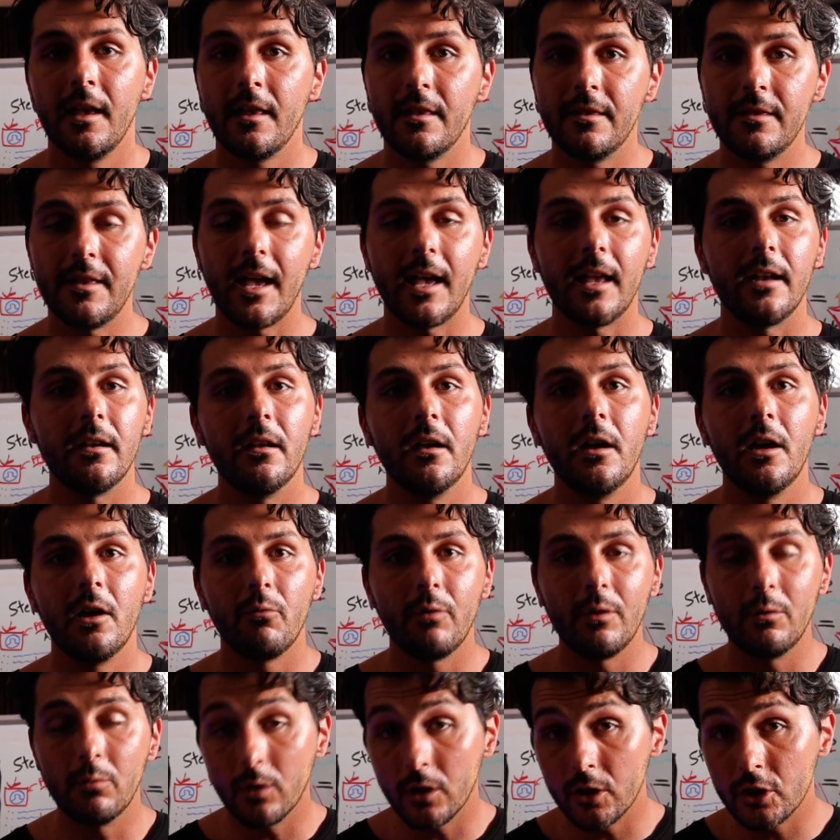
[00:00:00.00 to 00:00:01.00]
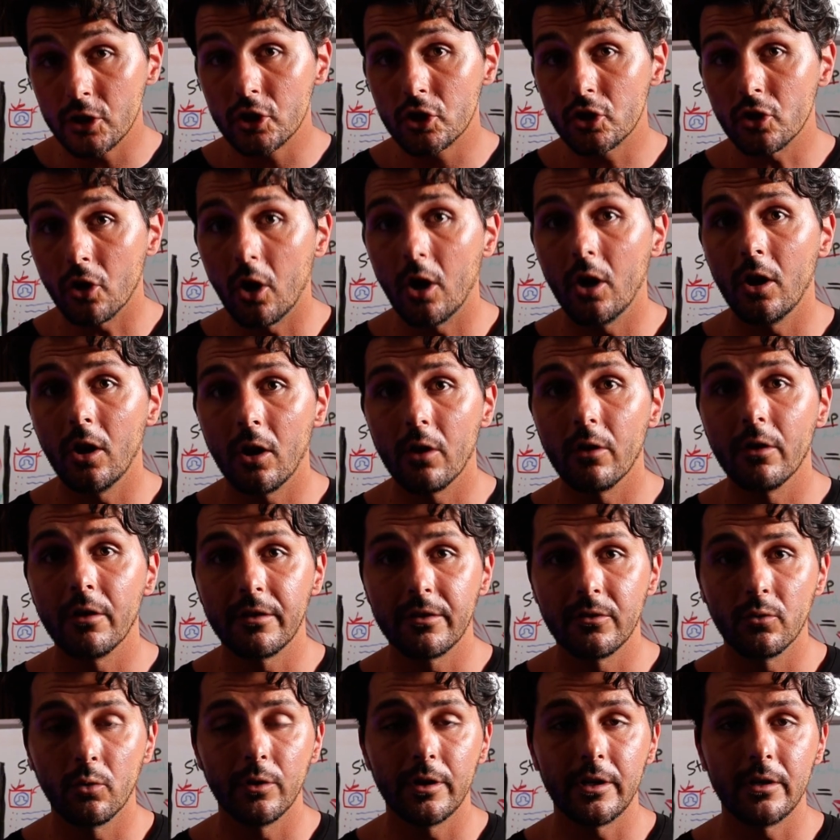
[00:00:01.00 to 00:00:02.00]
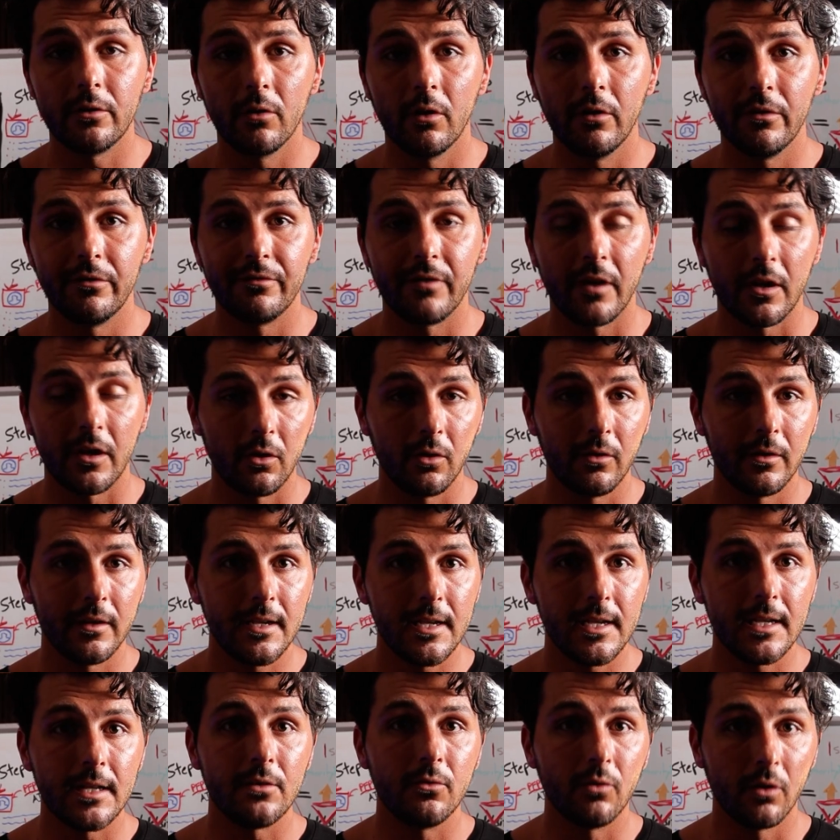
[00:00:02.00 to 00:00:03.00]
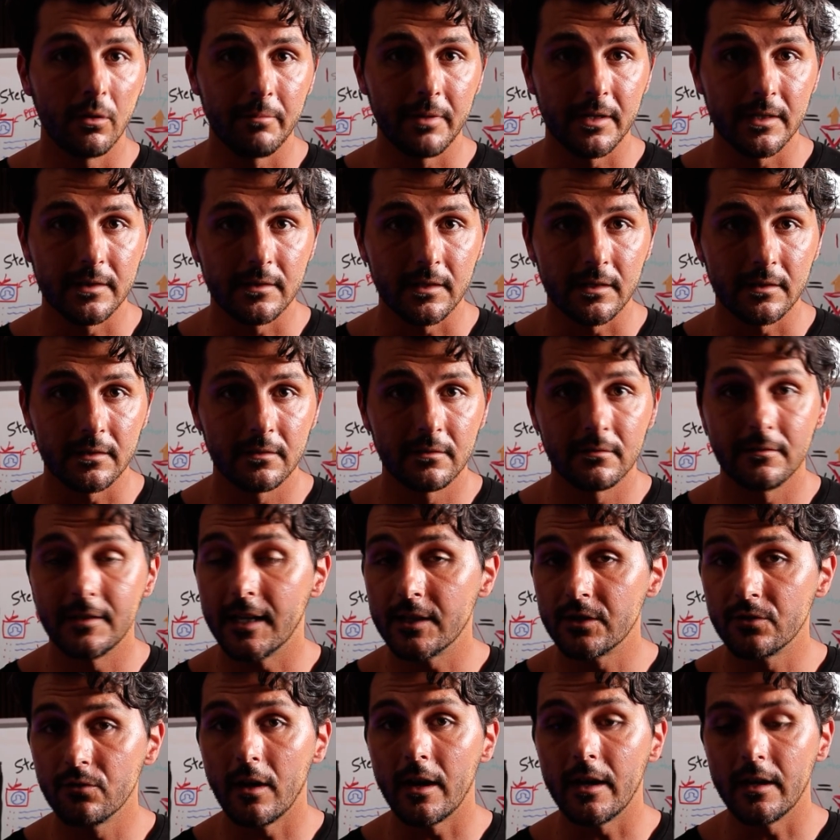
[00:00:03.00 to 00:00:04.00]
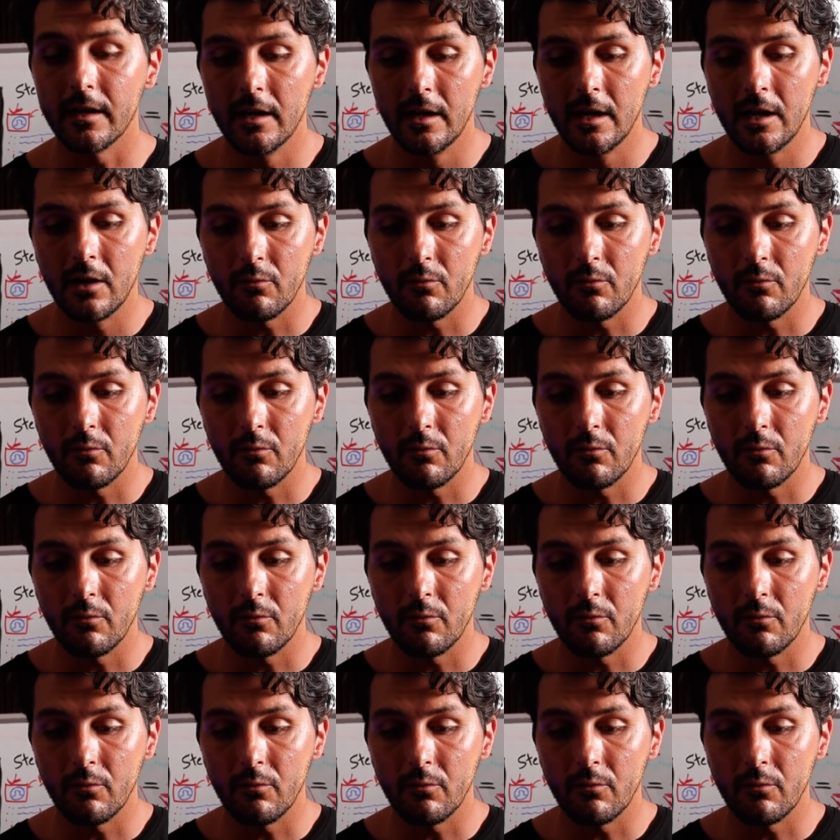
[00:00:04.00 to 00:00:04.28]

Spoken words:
Then we will install our authority growth funnel in your business. That's right.